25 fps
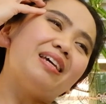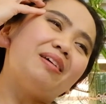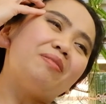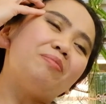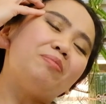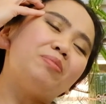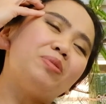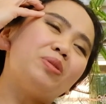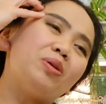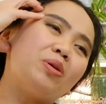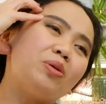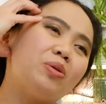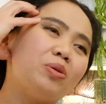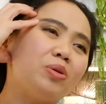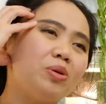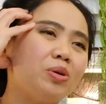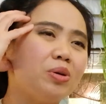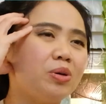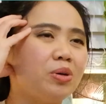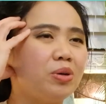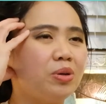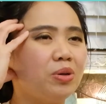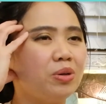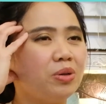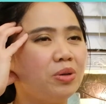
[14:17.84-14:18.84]
and blow.
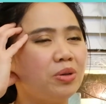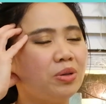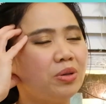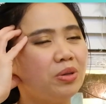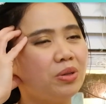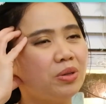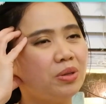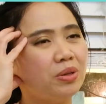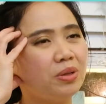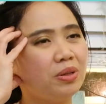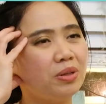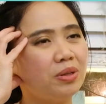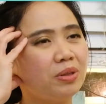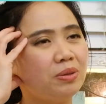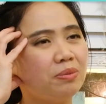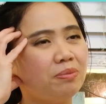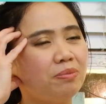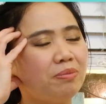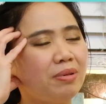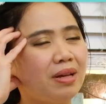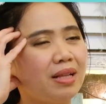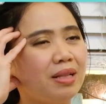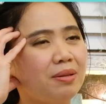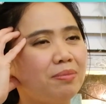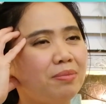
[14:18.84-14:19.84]

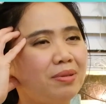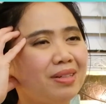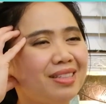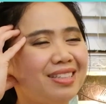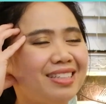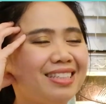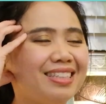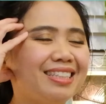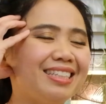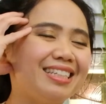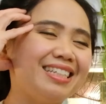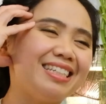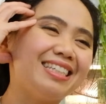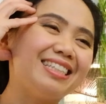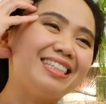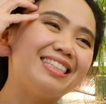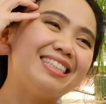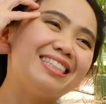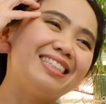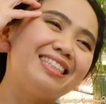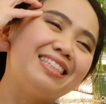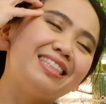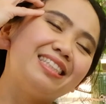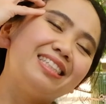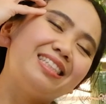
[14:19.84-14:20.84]
Belly button
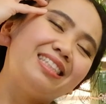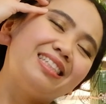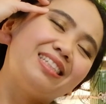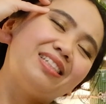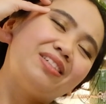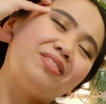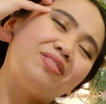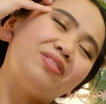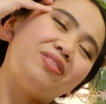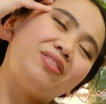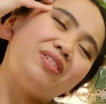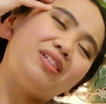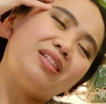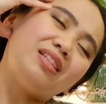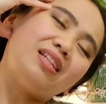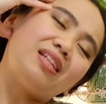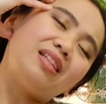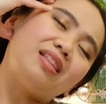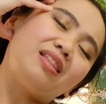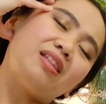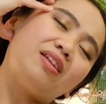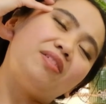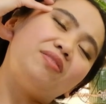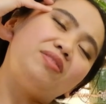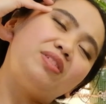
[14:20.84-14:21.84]
in. Feel
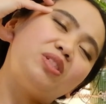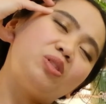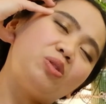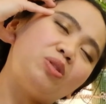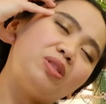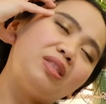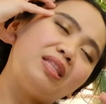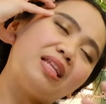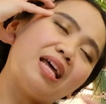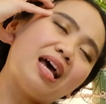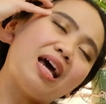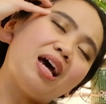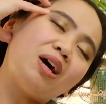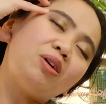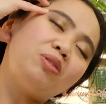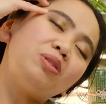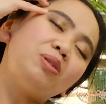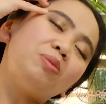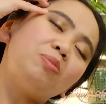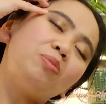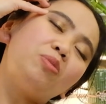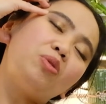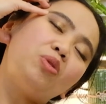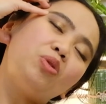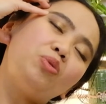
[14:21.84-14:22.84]
that love. So now
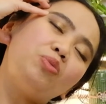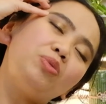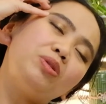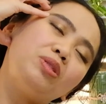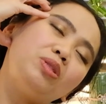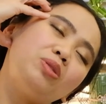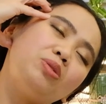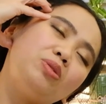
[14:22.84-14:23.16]
the more we